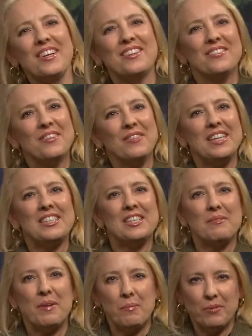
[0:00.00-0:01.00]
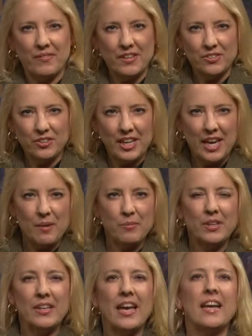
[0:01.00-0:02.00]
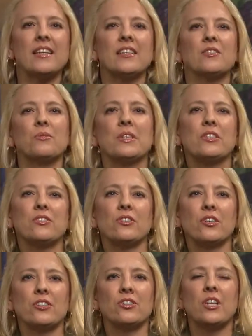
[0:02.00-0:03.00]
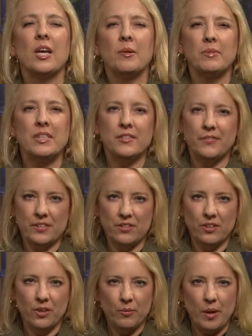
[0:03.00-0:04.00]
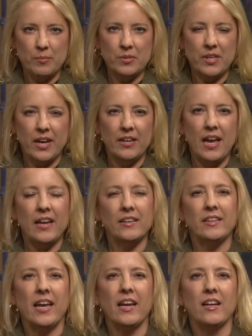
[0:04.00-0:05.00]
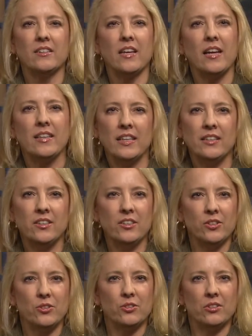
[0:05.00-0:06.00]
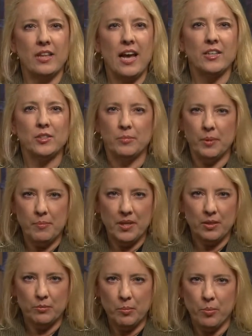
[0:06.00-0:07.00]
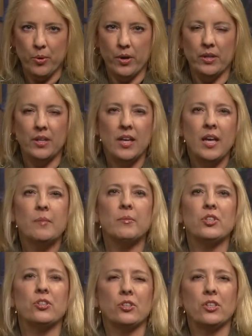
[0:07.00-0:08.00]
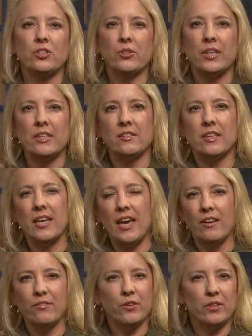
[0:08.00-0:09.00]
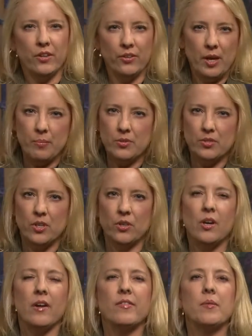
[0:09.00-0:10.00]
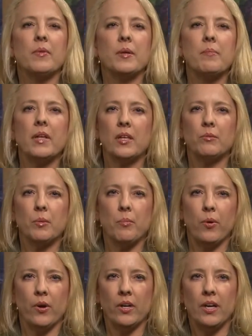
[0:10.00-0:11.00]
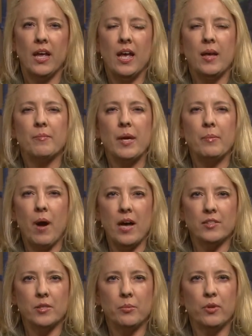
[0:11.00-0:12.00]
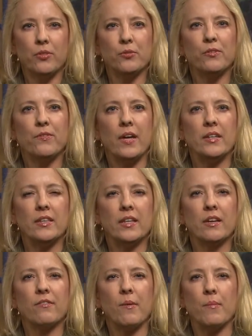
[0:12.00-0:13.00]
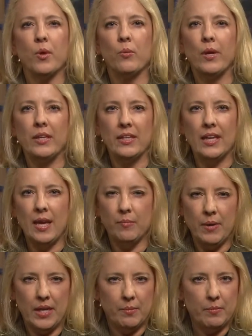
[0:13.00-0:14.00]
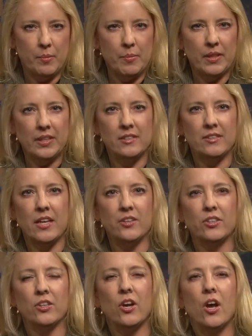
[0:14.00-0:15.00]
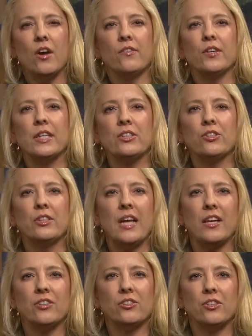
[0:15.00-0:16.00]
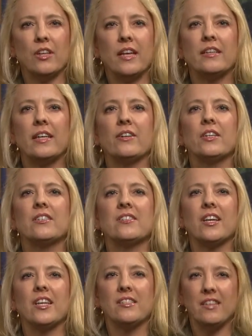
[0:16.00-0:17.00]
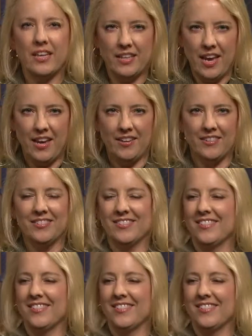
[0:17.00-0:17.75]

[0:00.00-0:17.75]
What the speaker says: information about Professor Cameron and his research, please visit our website at yale.edu/MacMillan Report. Be sure to join us again for another episode of the MacMillan Report, made possible through funding from the Whitney and Betty MacMillan Center for International and Area Studies at Yale.